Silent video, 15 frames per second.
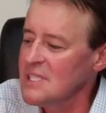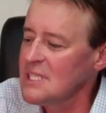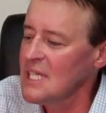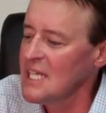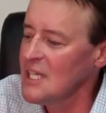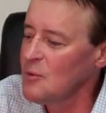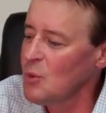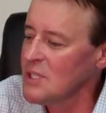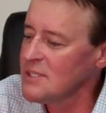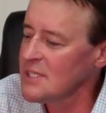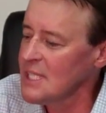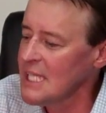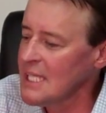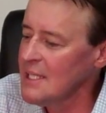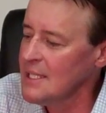attended was
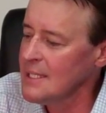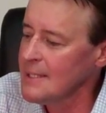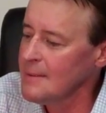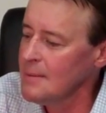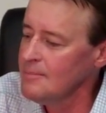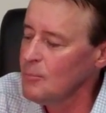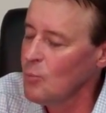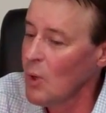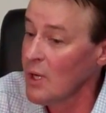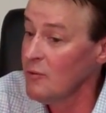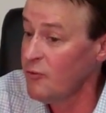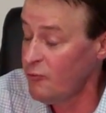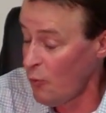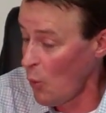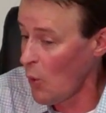uh, one of
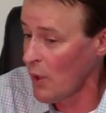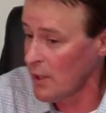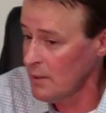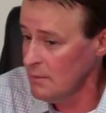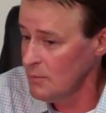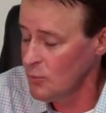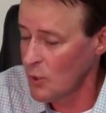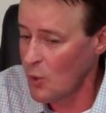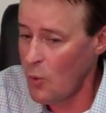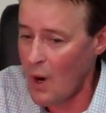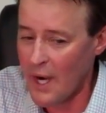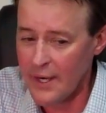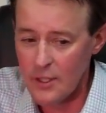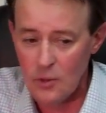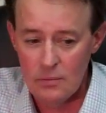four
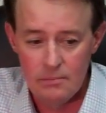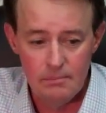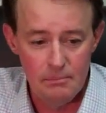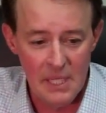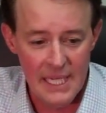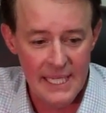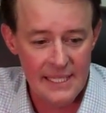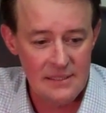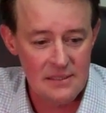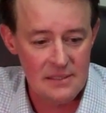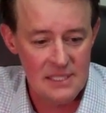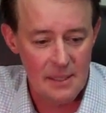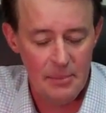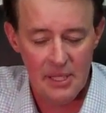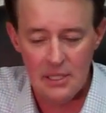required meetings,
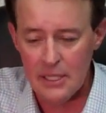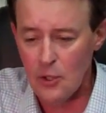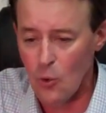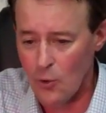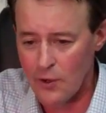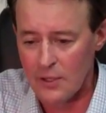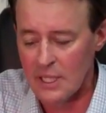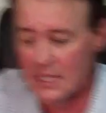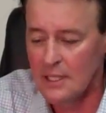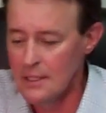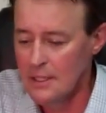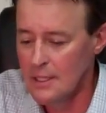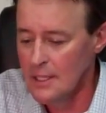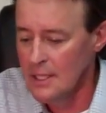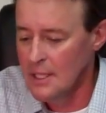typically quarterly,
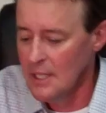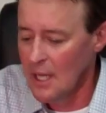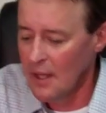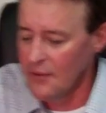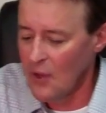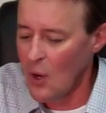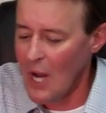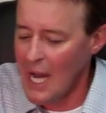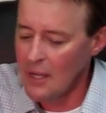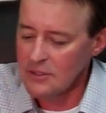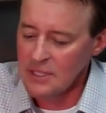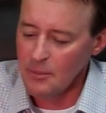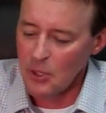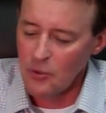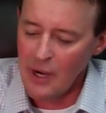of the Ohio
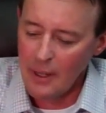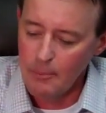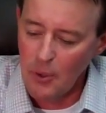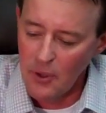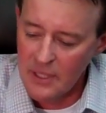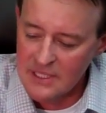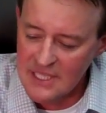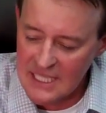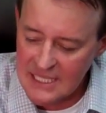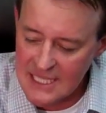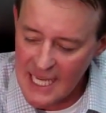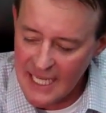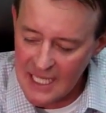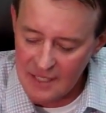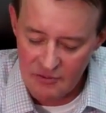Democratic Party's
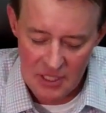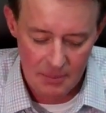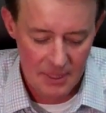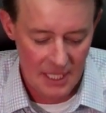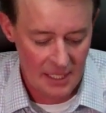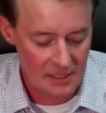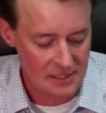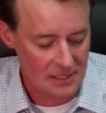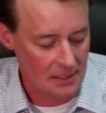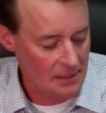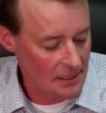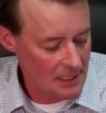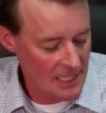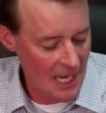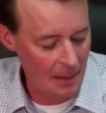Executive Committee. It's
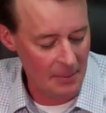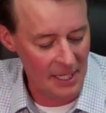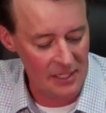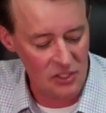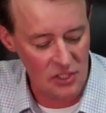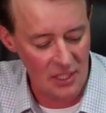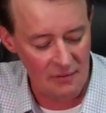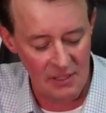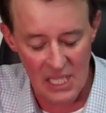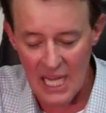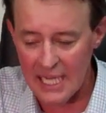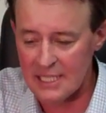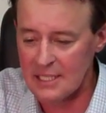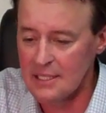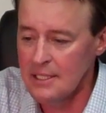a combination of
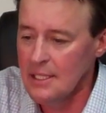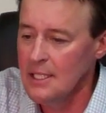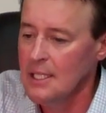elected